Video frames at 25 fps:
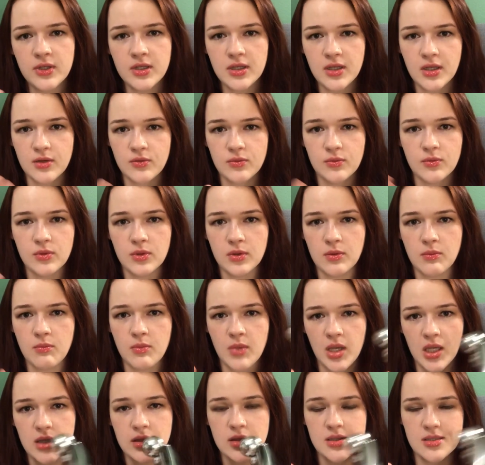that will
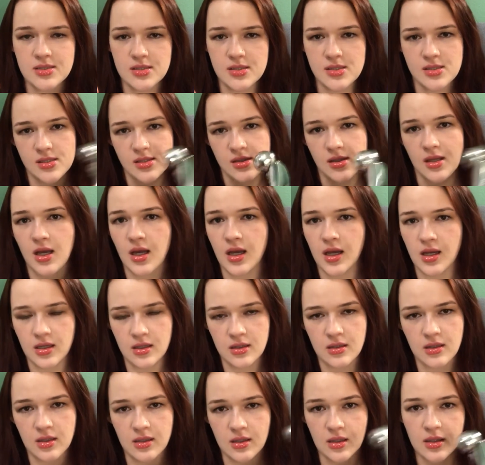make this
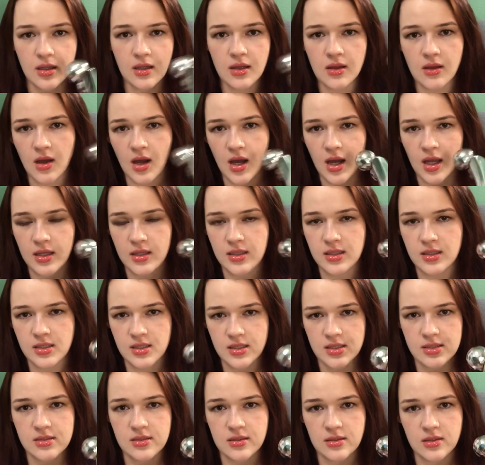slide and glide
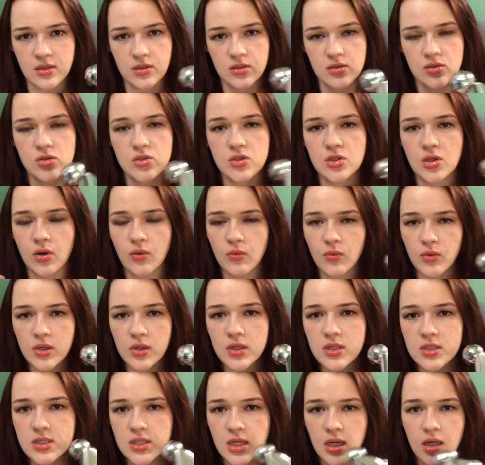easily. You don't
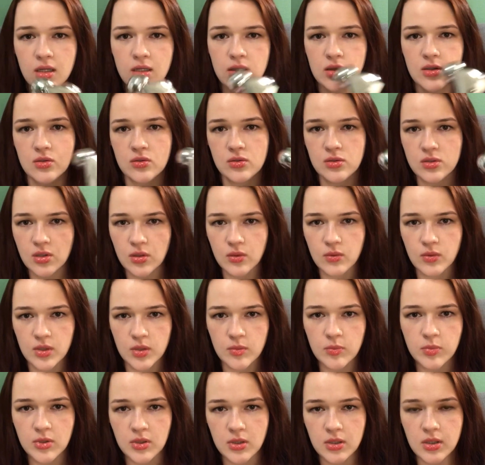want to tug and you don't want to
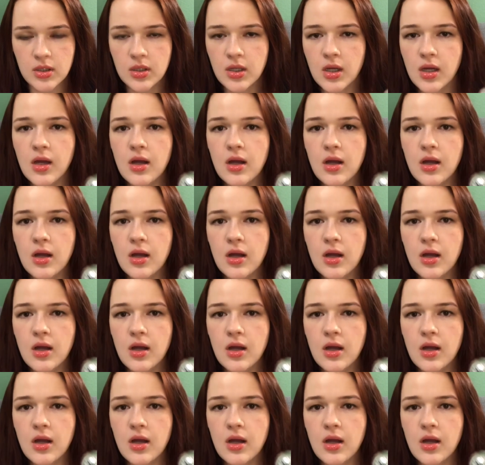pull.